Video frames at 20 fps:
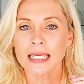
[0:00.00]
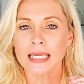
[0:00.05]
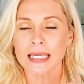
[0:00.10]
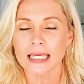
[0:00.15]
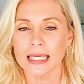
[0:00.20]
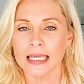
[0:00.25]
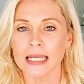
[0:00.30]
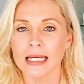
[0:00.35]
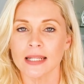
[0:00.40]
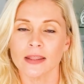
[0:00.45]

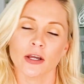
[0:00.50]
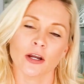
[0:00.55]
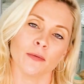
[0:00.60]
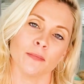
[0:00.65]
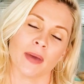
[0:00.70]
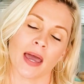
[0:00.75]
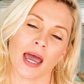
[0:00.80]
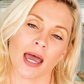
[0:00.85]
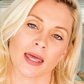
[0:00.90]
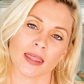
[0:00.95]
in their
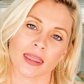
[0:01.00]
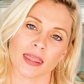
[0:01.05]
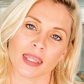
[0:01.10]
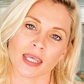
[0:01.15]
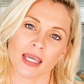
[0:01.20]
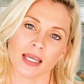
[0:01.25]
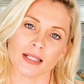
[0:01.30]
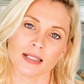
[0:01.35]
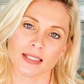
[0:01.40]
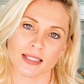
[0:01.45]
math
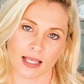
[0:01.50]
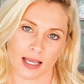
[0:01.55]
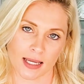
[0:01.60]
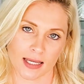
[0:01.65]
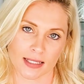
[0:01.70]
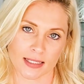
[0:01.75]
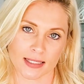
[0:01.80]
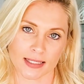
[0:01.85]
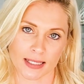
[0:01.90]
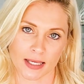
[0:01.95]
and
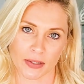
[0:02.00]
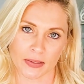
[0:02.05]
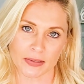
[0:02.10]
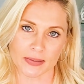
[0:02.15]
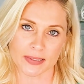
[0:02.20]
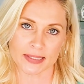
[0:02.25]
science skills.